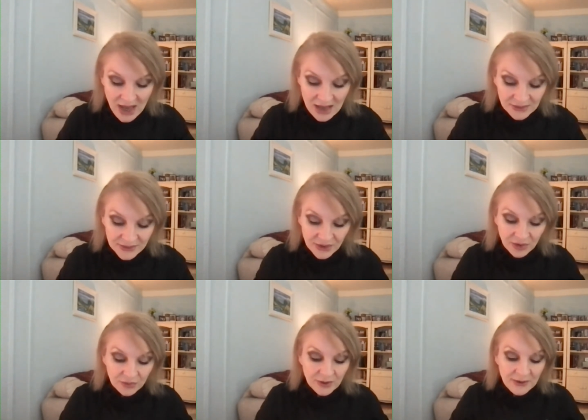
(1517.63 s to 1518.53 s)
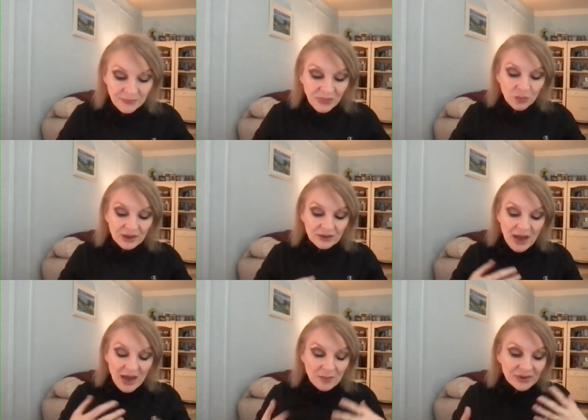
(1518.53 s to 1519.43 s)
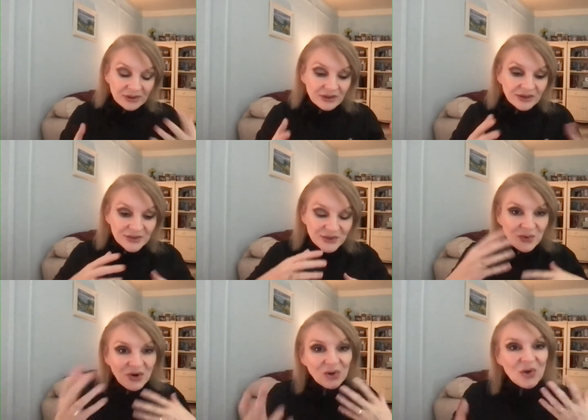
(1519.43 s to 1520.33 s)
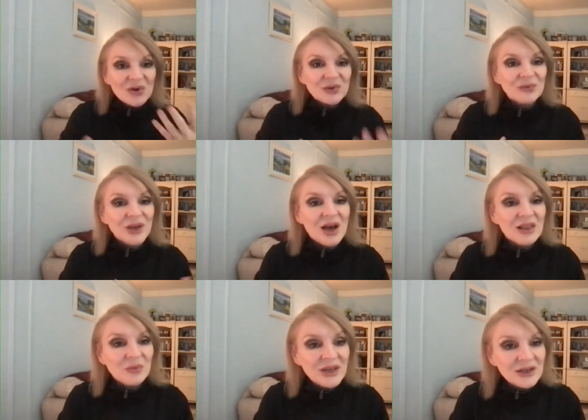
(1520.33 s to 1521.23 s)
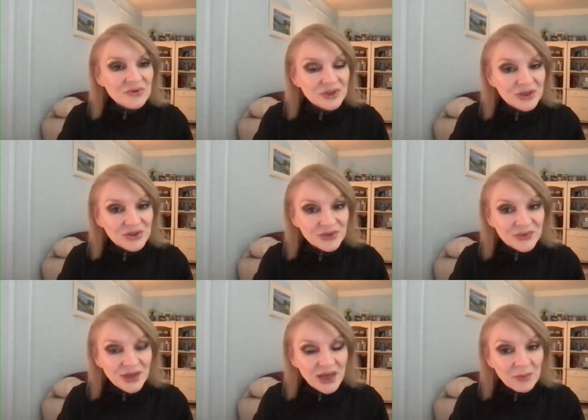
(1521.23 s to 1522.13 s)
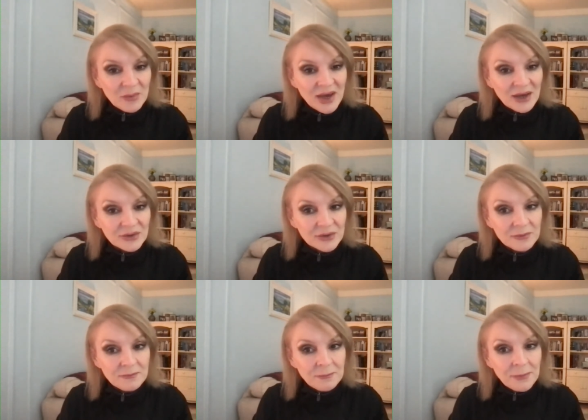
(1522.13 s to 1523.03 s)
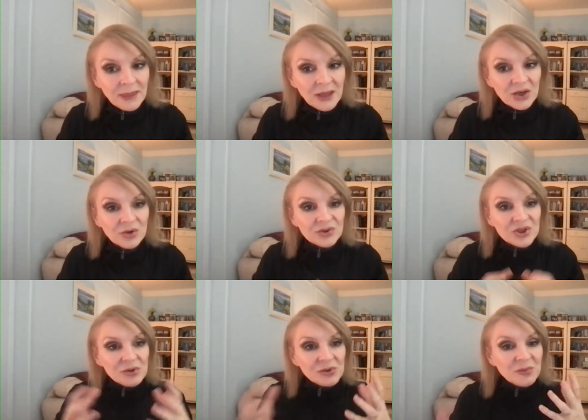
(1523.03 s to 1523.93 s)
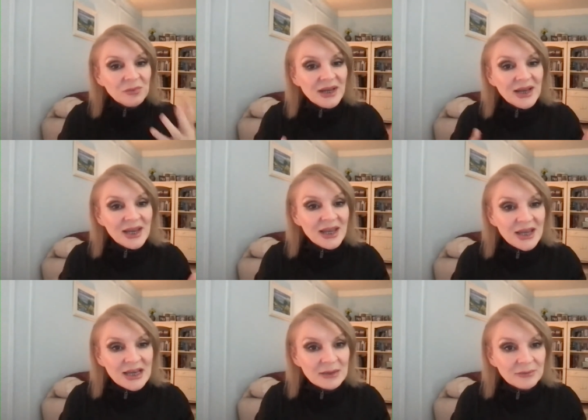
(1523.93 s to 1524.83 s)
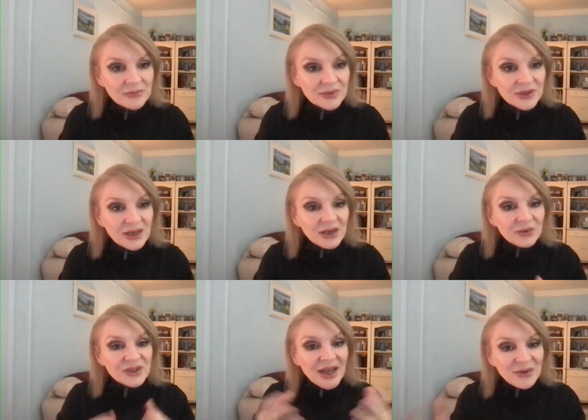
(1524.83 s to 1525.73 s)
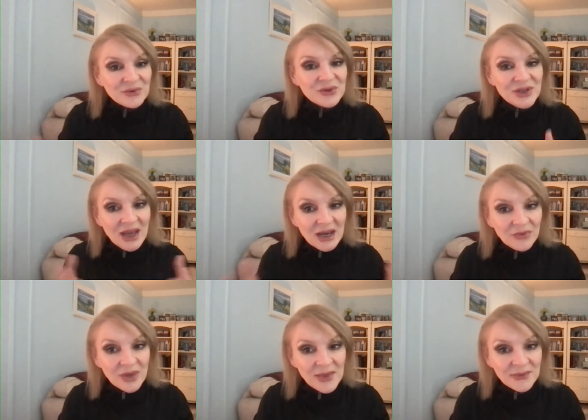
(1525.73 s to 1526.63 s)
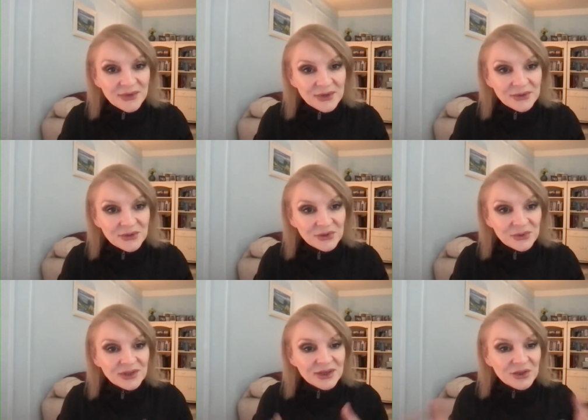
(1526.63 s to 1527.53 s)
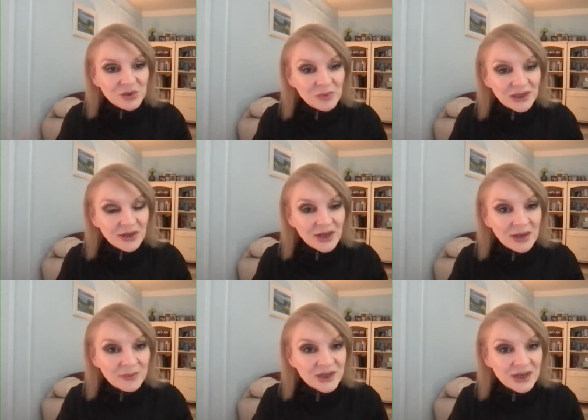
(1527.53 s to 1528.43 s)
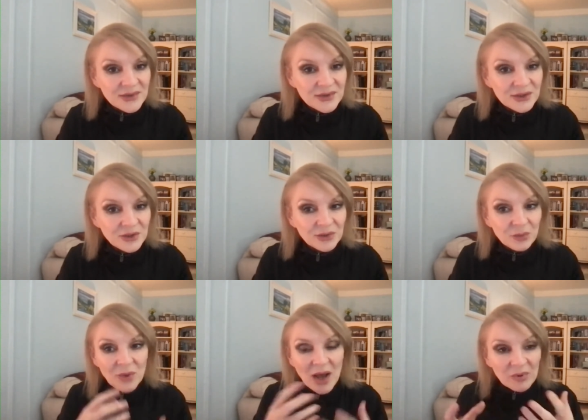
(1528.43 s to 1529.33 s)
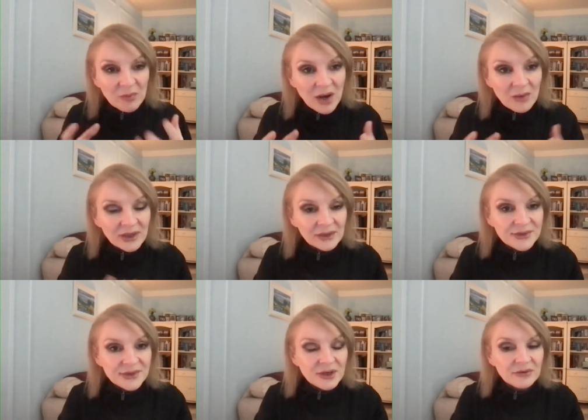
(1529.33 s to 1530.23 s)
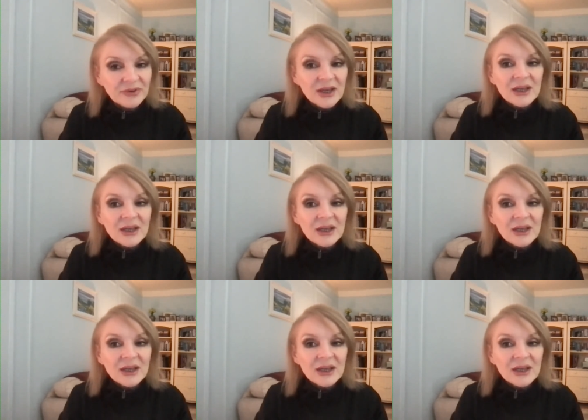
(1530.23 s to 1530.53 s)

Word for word: And so what happened, this is where a lot of the Halloween traditions came about. You know, children playing games to entertain the ancestors. Well, they still play the games to ans- you know, the apple bobbing and stuff.